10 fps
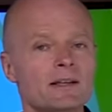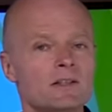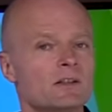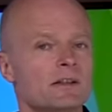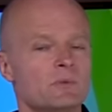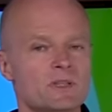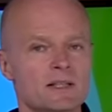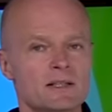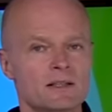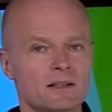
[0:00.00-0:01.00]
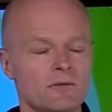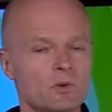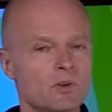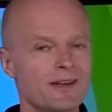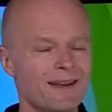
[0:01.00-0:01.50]
insulin resistant, if
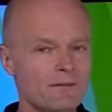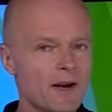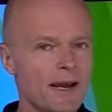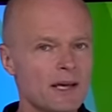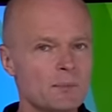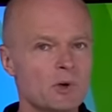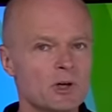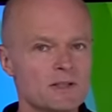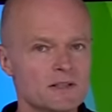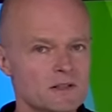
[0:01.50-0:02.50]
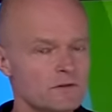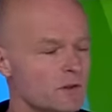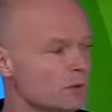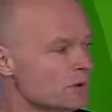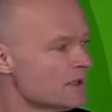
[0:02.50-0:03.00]
you never had processed
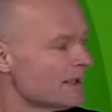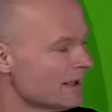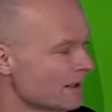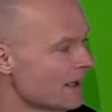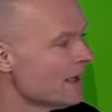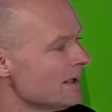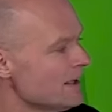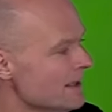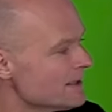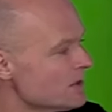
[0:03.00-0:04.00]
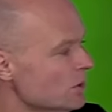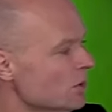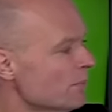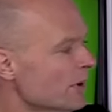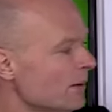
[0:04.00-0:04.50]
foods, then yes, you
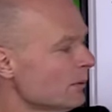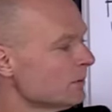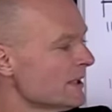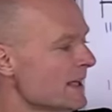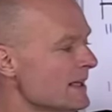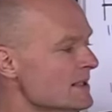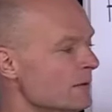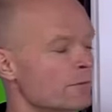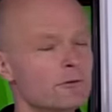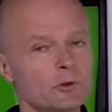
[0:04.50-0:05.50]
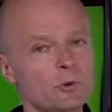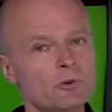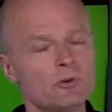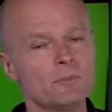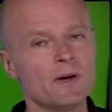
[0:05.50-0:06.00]
could probably eat some
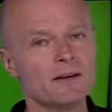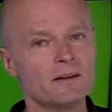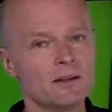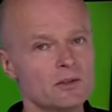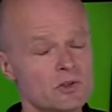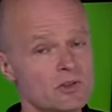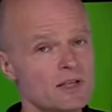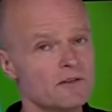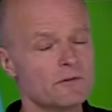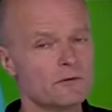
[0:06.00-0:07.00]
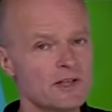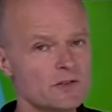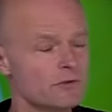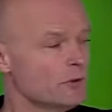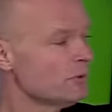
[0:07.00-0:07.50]
fruit. I think you should eat
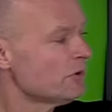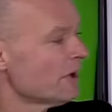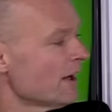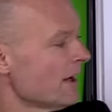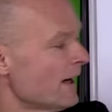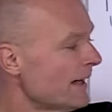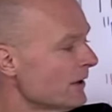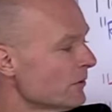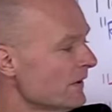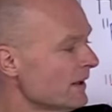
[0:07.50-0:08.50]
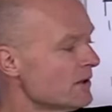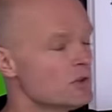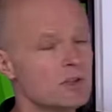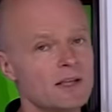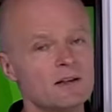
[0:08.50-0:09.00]
fresh fruit. I don't think you
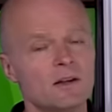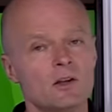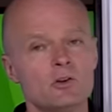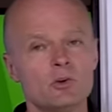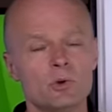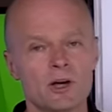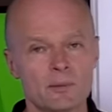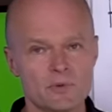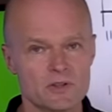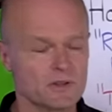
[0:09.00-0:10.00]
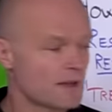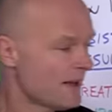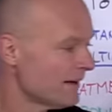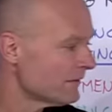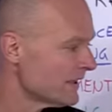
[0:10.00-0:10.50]
should eat 2 cups
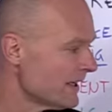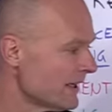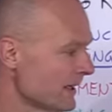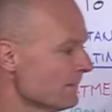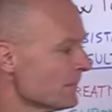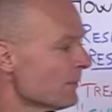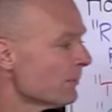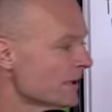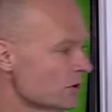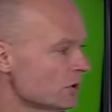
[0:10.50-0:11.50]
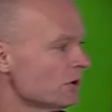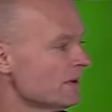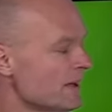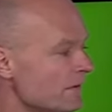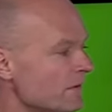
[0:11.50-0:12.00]
every day, but you
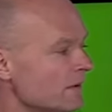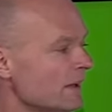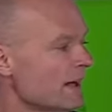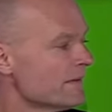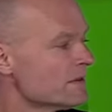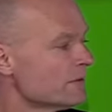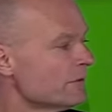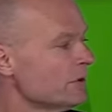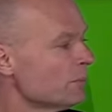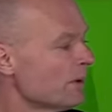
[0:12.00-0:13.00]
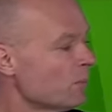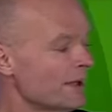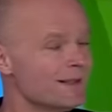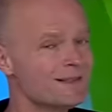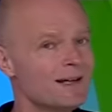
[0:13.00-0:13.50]
could definitely have some fruit. But
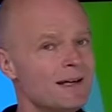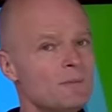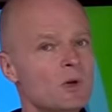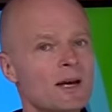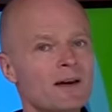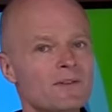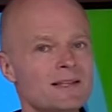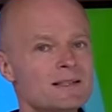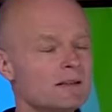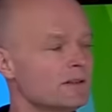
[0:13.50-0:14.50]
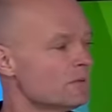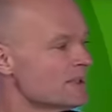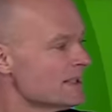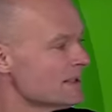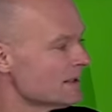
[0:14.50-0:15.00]
by the time you have insulin
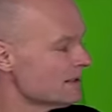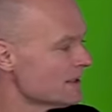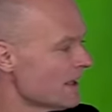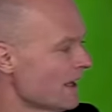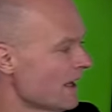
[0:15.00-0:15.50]
resistance